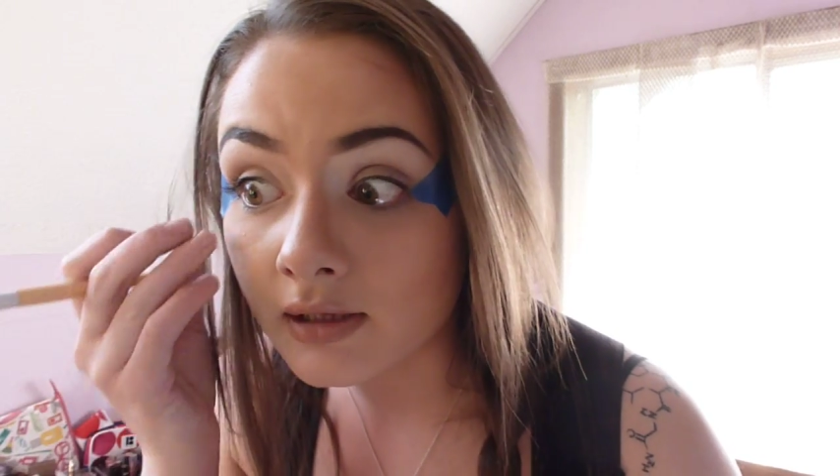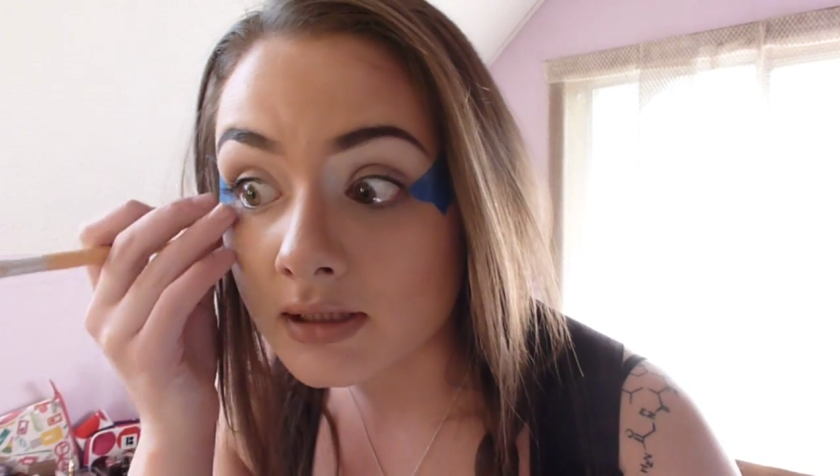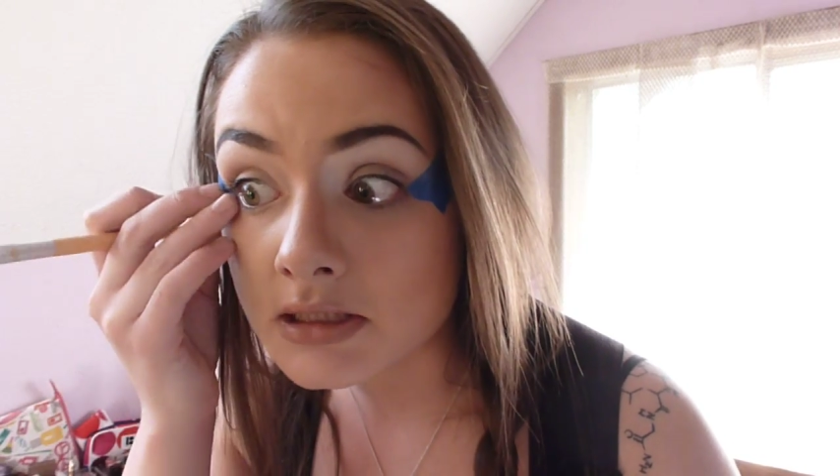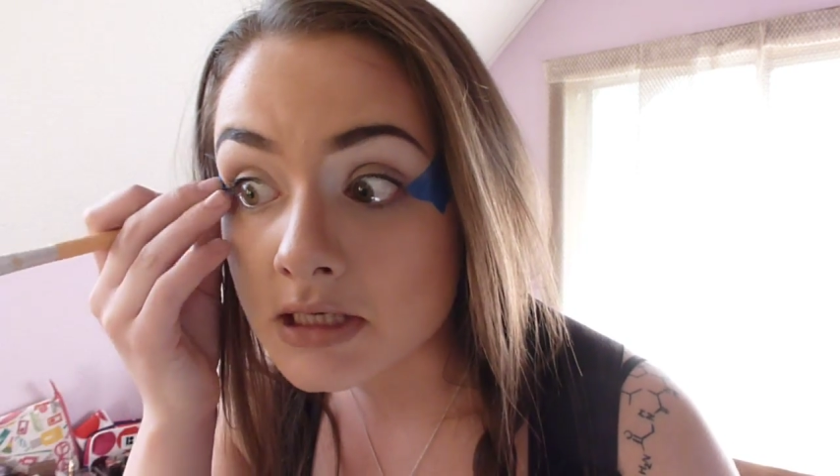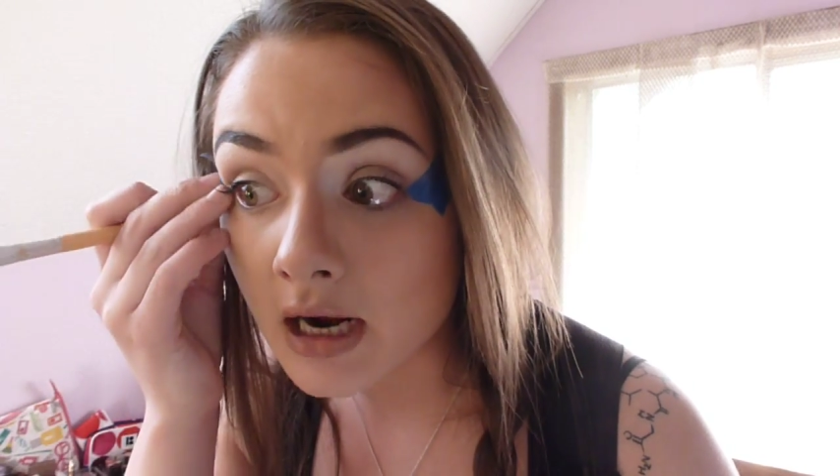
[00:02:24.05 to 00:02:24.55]
like
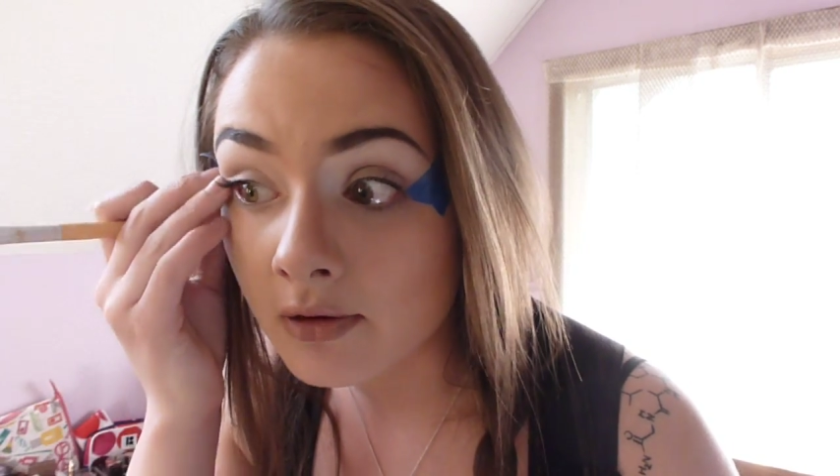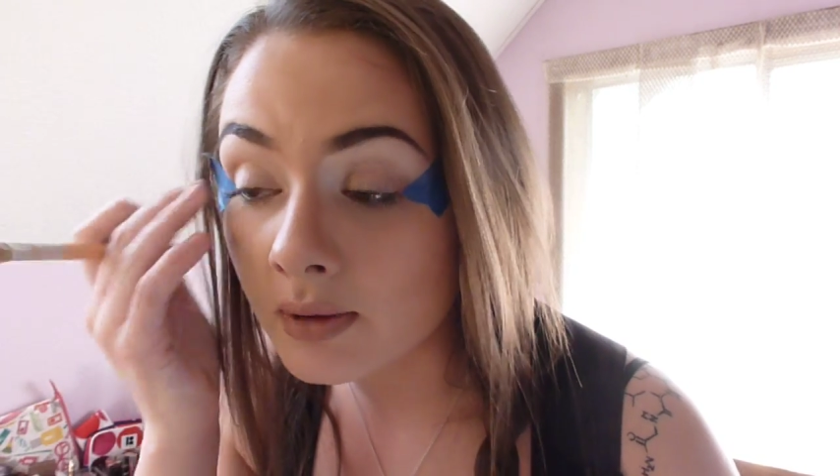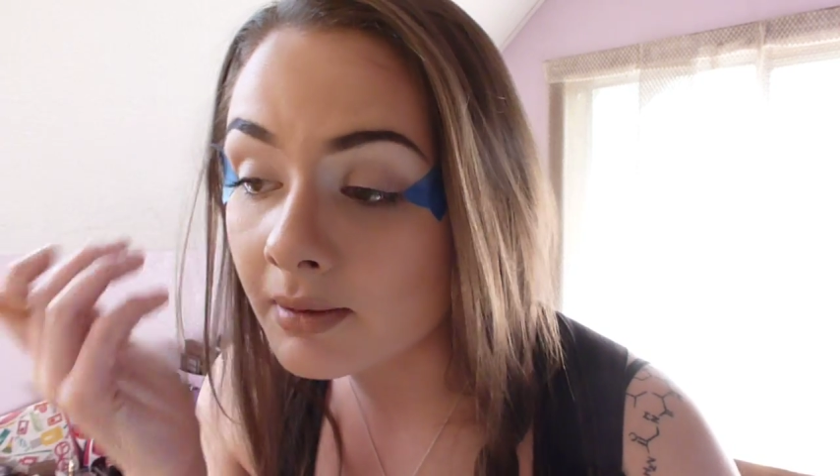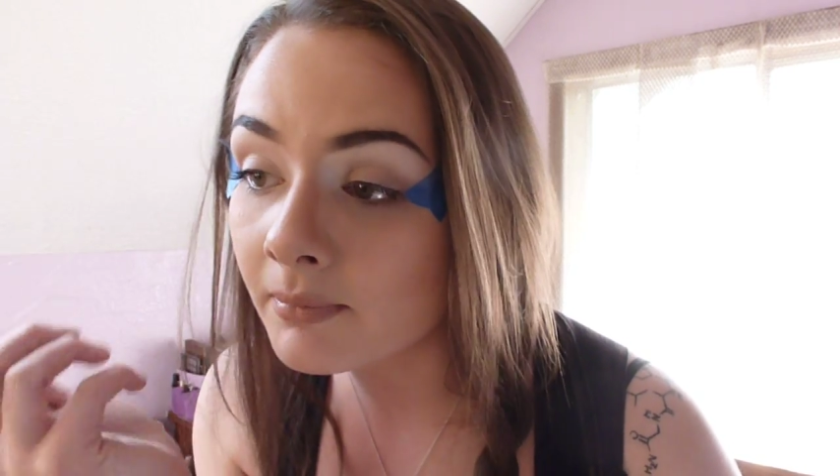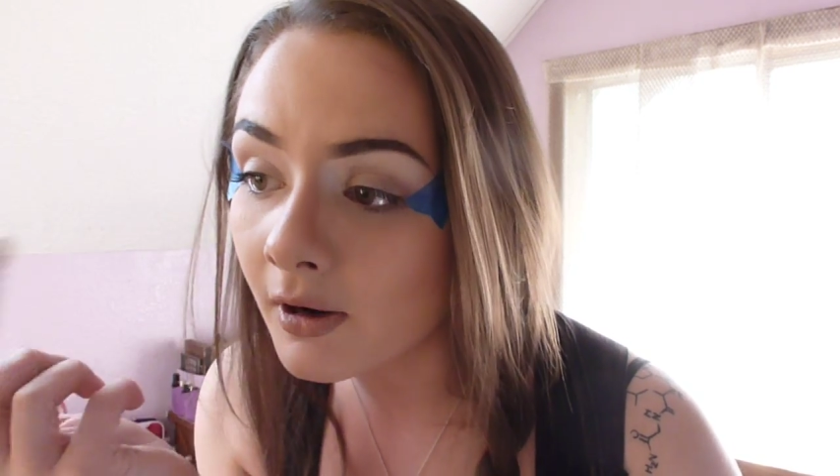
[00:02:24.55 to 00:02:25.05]
the
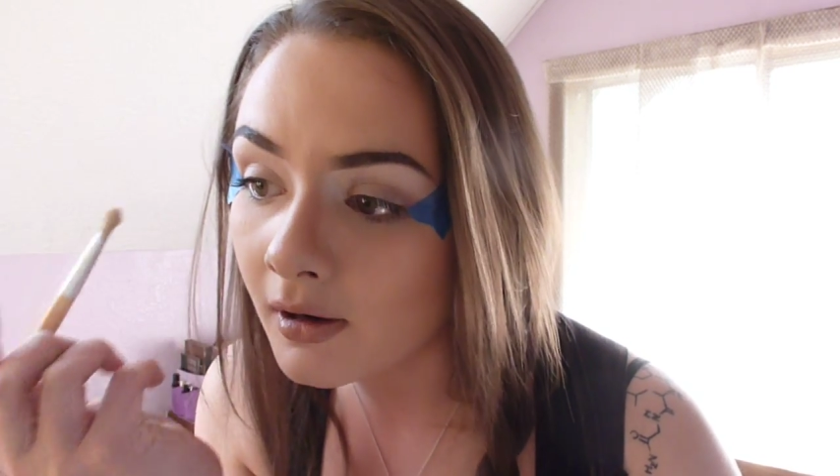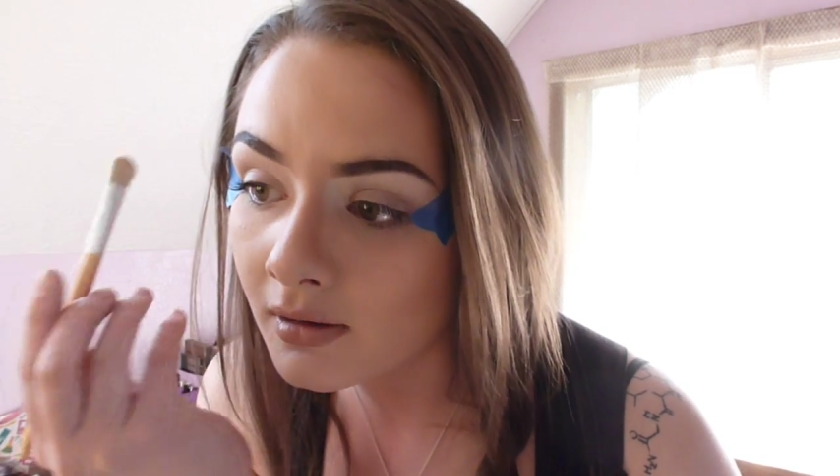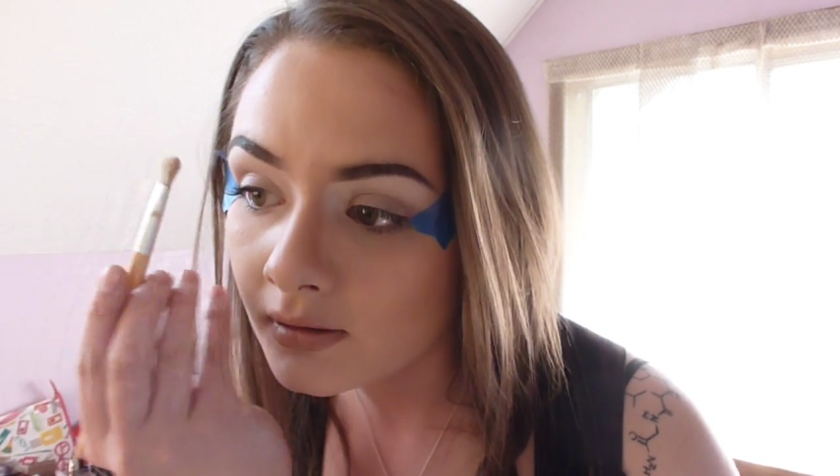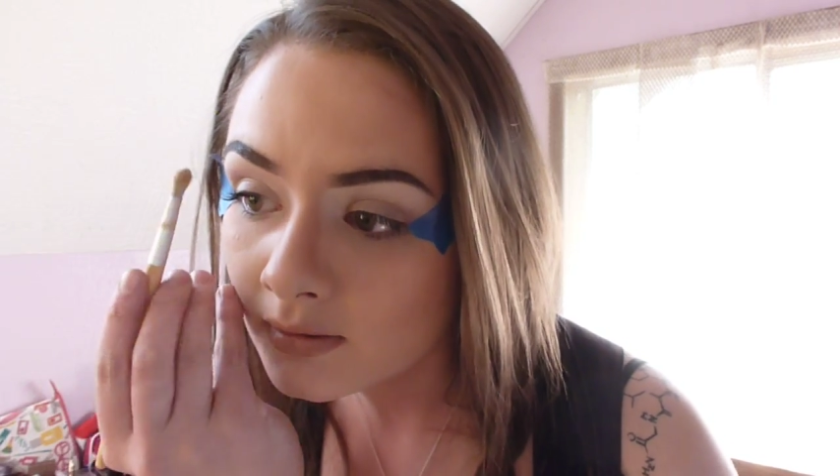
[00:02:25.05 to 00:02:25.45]
shadowing part.